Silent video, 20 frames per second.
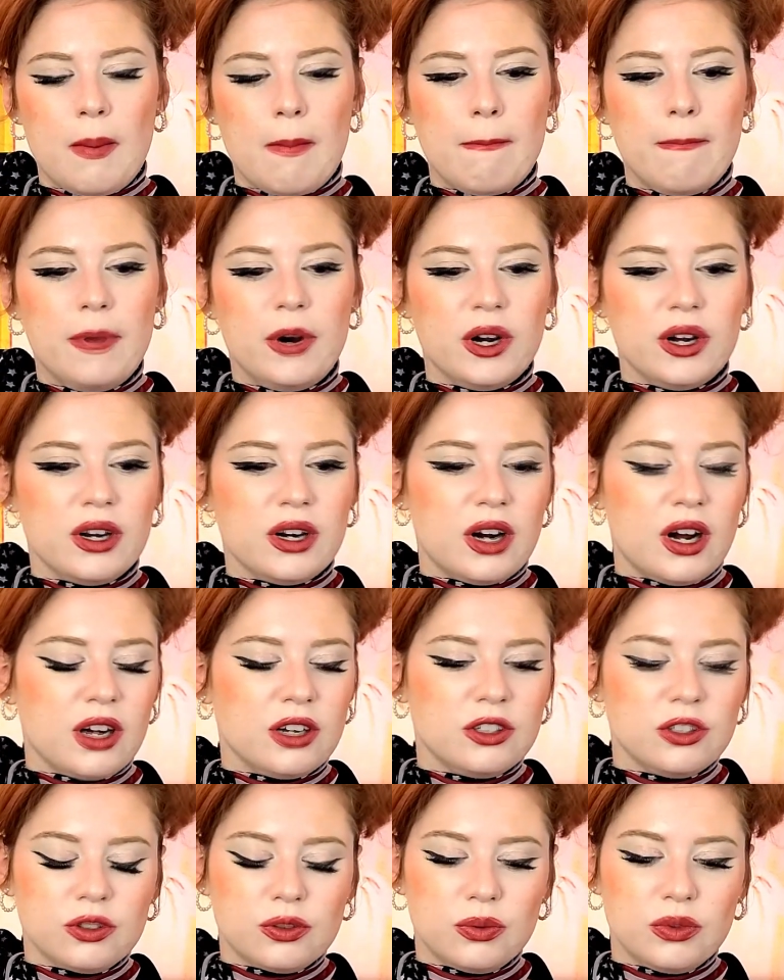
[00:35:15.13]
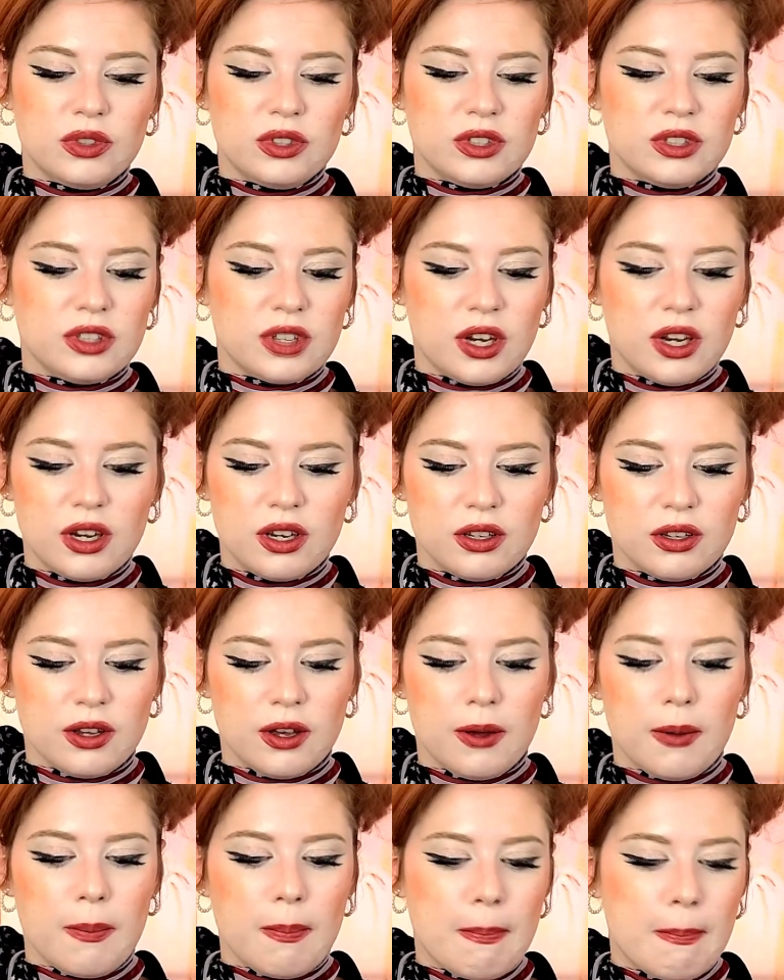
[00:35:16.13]
but i just want to say
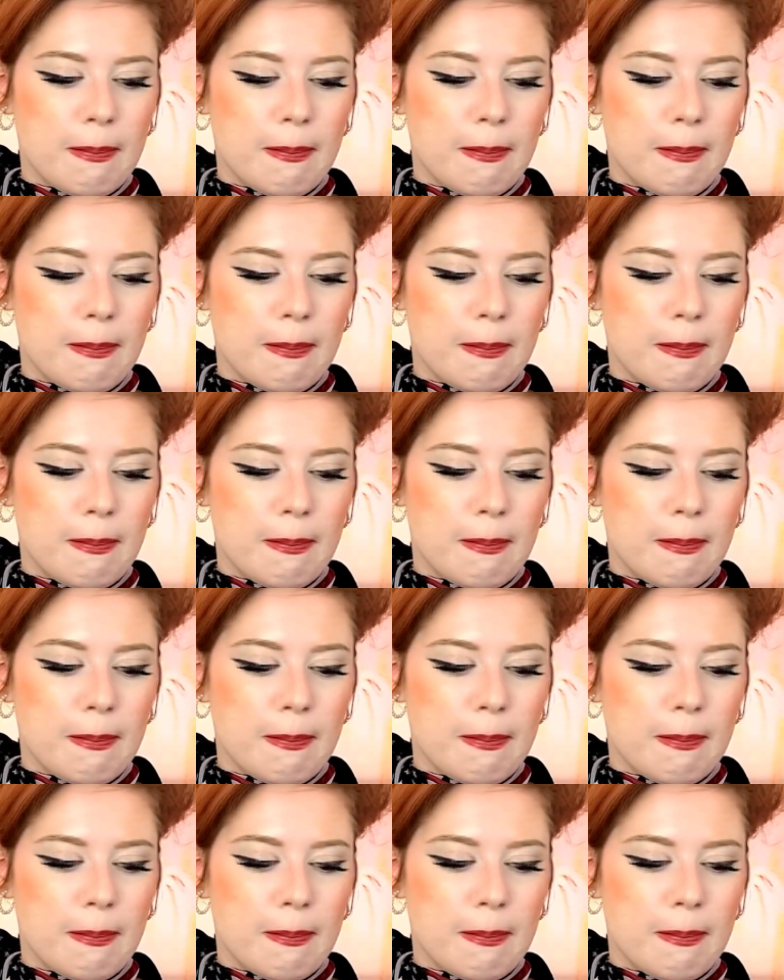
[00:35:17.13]
that